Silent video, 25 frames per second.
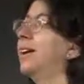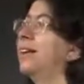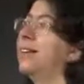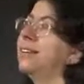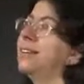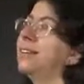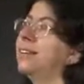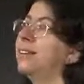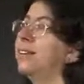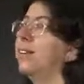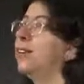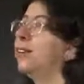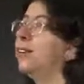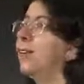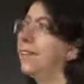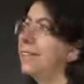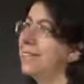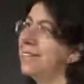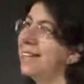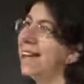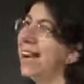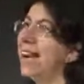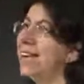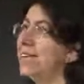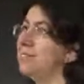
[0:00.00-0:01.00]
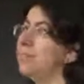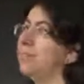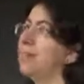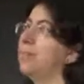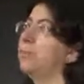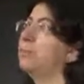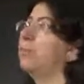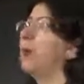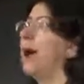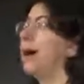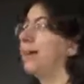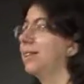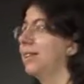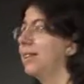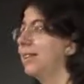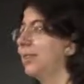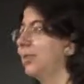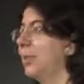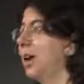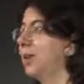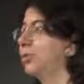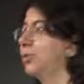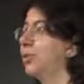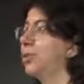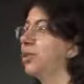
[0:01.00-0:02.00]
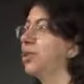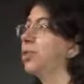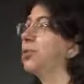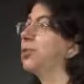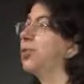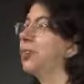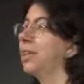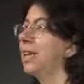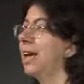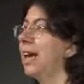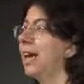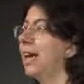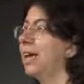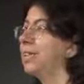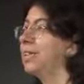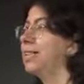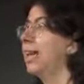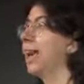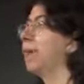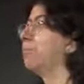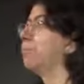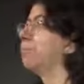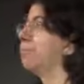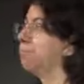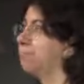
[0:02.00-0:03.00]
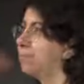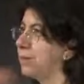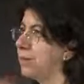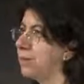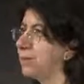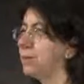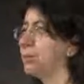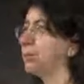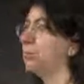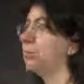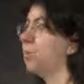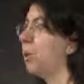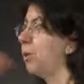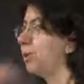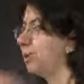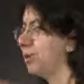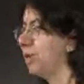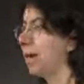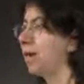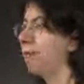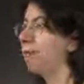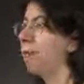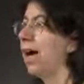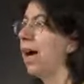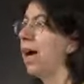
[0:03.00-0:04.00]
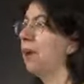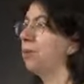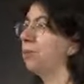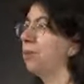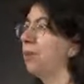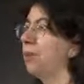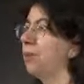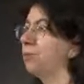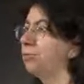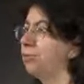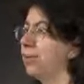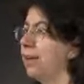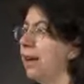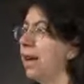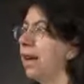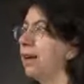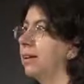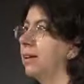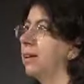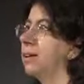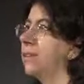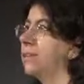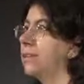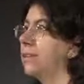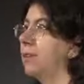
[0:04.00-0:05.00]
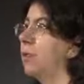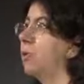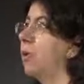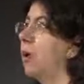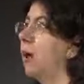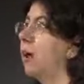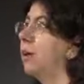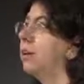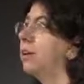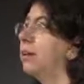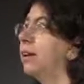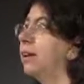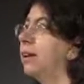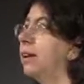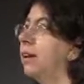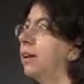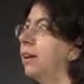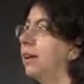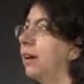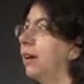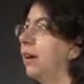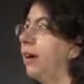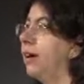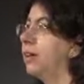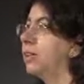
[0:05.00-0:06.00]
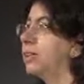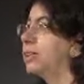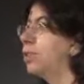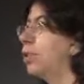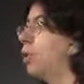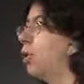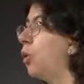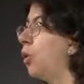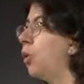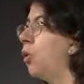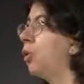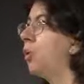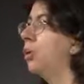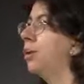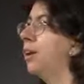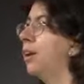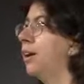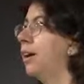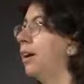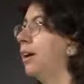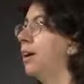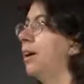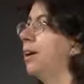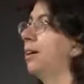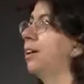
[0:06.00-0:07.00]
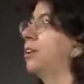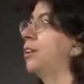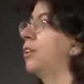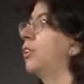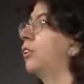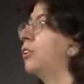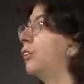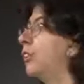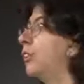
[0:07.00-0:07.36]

the theory is nice, but in practice you have to do things like throw stuff out and forget and so on. And so, uh, you know, at